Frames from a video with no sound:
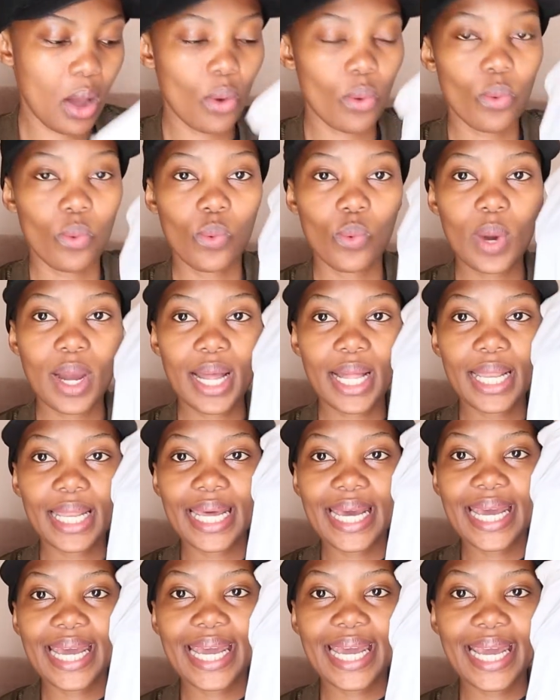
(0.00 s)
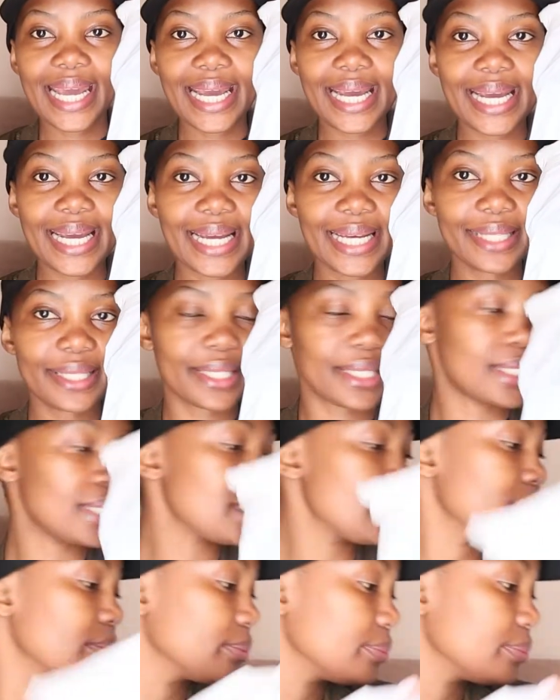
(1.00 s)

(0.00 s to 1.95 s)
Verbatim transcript: Woolies.